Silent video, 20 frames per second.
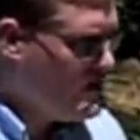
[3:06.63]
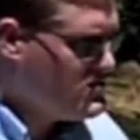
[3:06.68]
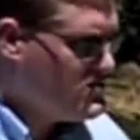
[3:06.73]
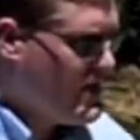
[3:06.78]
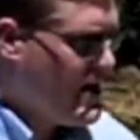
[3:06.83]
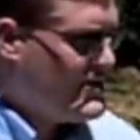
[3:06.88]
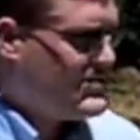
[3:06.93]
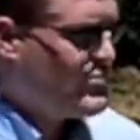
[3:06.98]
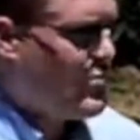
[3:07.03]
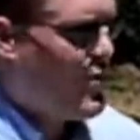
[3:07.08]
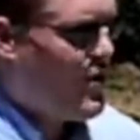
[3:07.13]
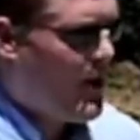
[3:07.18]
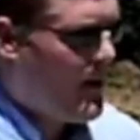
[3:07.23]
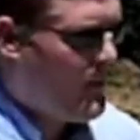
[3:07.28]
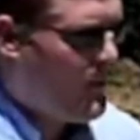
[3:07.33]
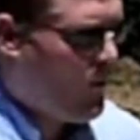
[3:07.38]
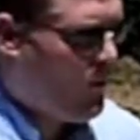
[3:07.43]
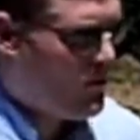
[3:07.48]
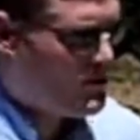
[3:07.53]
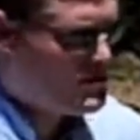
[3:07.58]
So that's where our
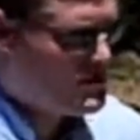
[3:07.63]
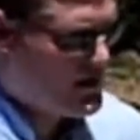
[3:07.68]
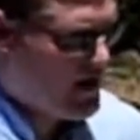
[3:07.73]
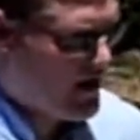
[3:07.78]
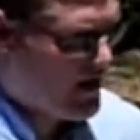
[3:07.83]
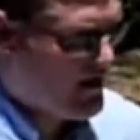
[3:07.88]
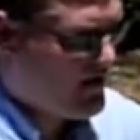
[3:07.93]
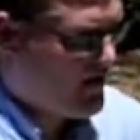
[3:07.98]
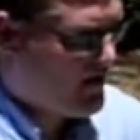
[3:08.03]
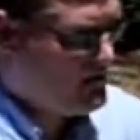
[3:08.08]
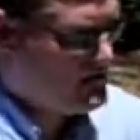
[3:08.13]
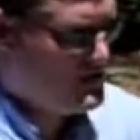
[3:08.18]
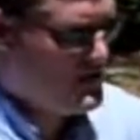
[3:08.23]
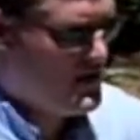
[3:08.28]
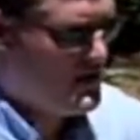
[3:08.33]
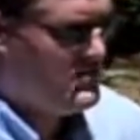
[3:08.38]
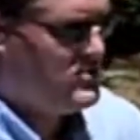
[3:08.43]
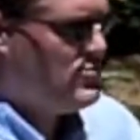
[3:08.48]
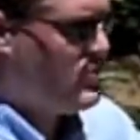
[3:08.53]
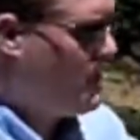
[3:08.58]
bore snake comes
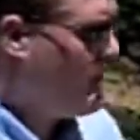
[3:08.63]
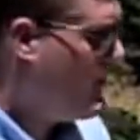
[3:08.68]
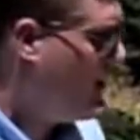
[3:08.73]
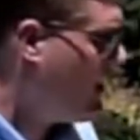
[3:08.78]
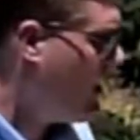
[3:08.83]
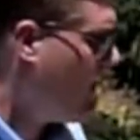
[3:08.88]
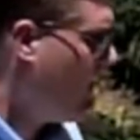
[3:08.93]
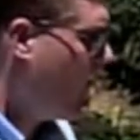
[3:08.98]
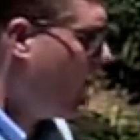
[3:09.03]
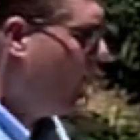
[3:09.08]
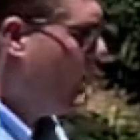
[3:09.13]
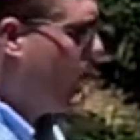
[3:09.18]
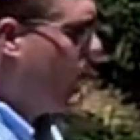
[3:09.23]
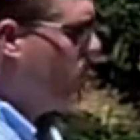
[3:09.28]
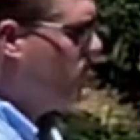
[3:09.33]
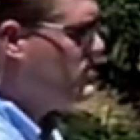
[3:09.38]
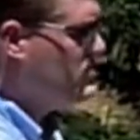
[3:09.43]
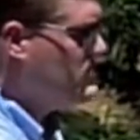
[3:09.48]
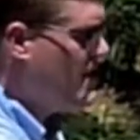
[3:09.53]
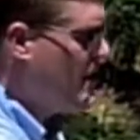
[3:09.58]
in. So we pick up our
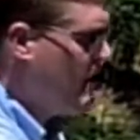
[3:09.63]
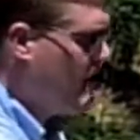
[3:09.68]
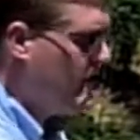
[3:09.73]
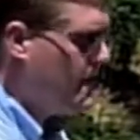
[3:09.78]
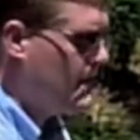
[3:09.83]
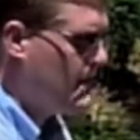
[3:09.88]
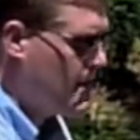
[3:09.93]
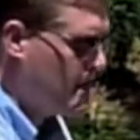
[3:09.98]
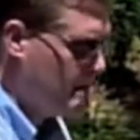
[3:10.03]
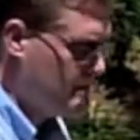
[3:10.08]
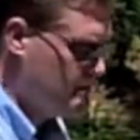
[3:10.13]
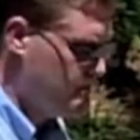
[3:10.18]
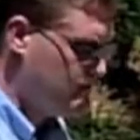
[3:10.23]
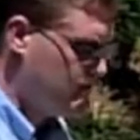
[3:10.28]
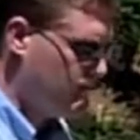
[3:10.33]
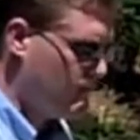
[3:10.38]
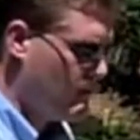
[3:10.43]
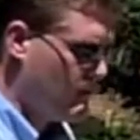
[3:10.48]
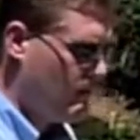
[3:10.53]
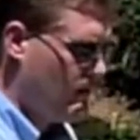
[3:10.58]
bore snake
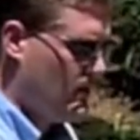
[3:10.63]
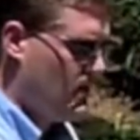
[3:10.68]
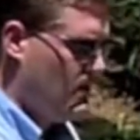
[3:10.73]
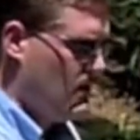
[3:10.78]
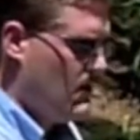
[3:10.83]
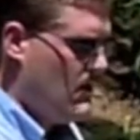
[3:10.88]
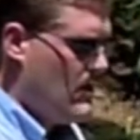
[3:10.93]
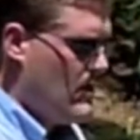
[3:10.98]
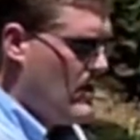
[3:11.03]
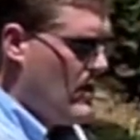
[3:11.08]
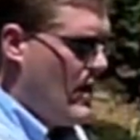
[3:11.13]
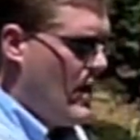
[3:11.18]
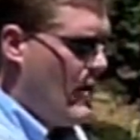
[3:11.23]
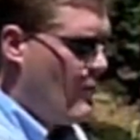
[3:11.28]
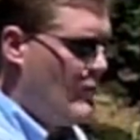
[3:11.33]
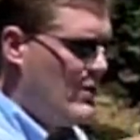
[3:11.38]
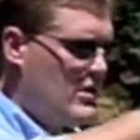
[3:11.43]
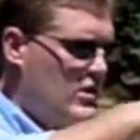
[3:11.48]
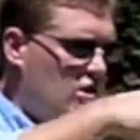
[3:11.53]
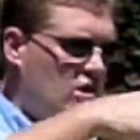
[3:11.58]

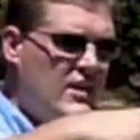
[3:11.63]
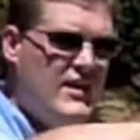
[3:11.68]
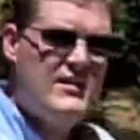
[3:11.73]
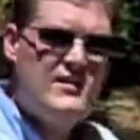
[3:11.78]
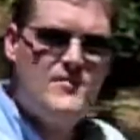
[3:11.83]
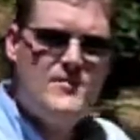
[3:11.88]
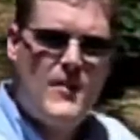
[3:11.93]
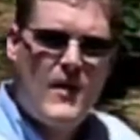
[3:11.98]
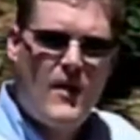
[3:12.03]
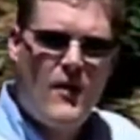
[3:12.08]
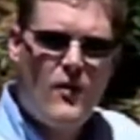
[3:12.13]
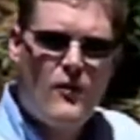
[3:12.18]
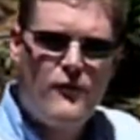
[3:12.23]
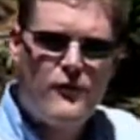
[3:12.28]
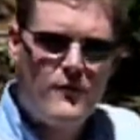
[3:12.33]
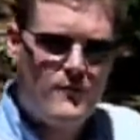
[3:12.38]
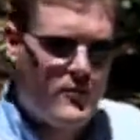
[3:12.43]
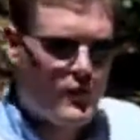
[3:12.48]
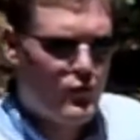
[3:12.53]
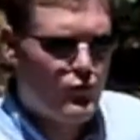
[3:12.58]
and we clean the barrel
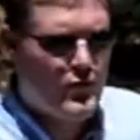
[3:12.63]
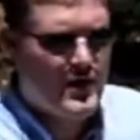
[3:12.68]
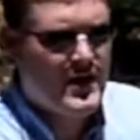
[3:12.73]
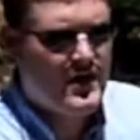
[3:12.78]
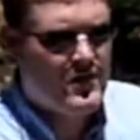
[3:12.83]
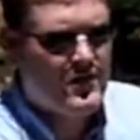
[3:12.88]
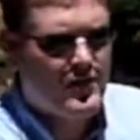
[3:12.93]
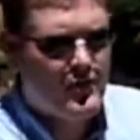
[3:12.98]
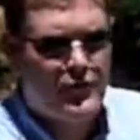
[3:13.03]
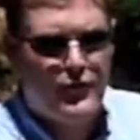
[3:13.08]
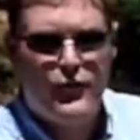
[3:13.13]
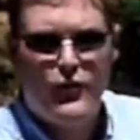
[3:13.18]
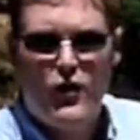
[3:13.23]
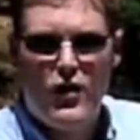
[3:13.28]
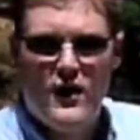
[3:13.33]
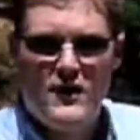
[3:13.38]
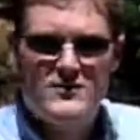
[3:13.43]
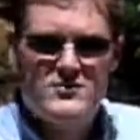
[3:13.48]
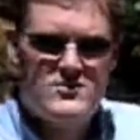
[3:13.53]
from the rear to the front.